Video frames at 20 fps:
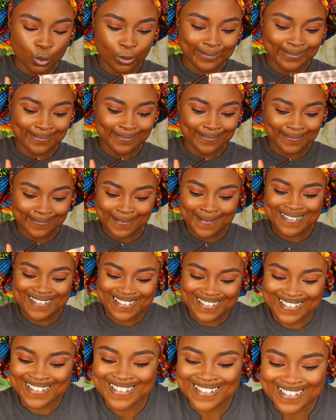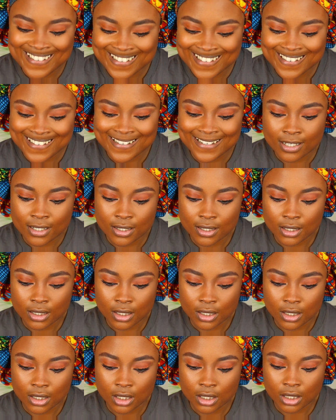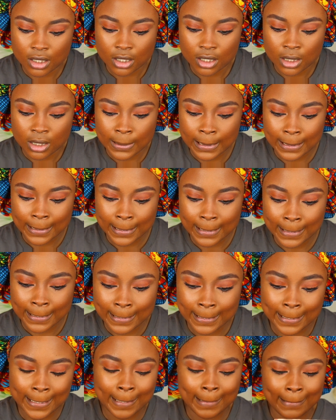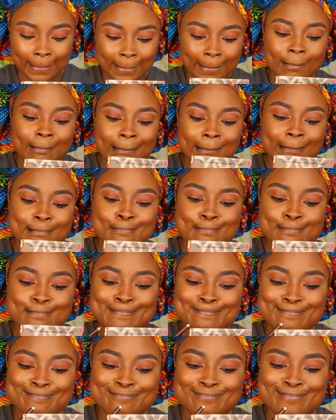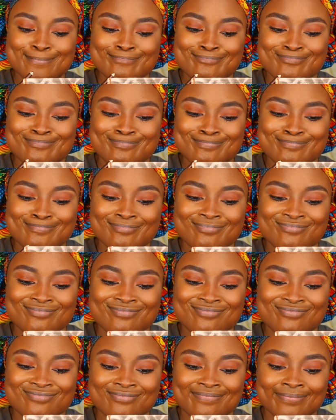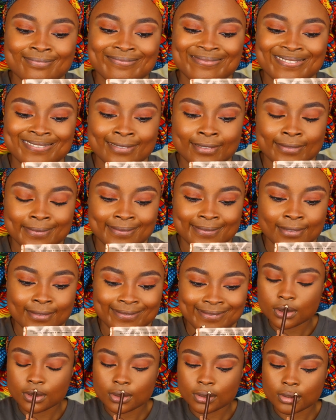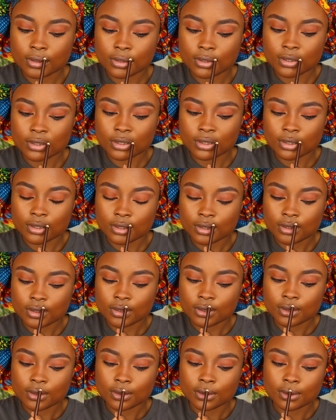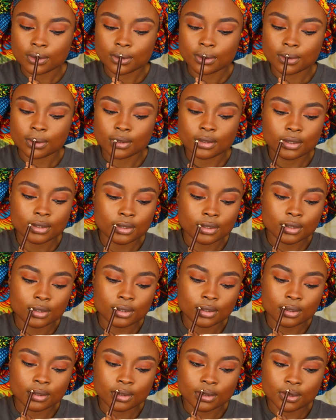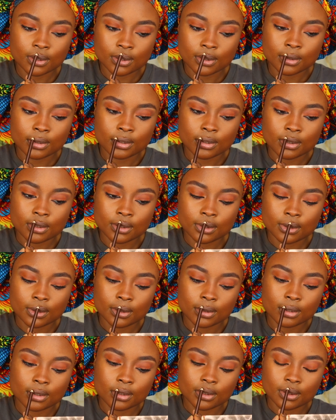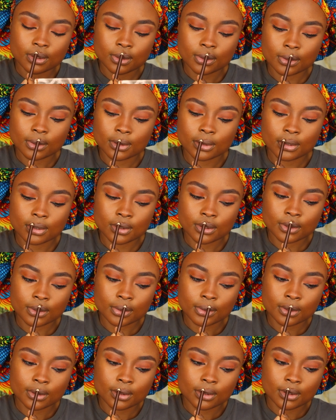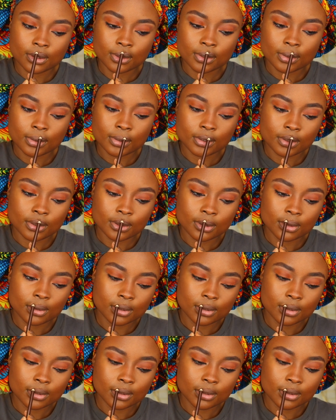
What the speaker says: Cupid's bow popping out before I lined my lips. I had to make those silly faces because I did something earlier on and it worked, and I couldn't get that same facial expression, and I kept practicing. But a little comedy for you guys.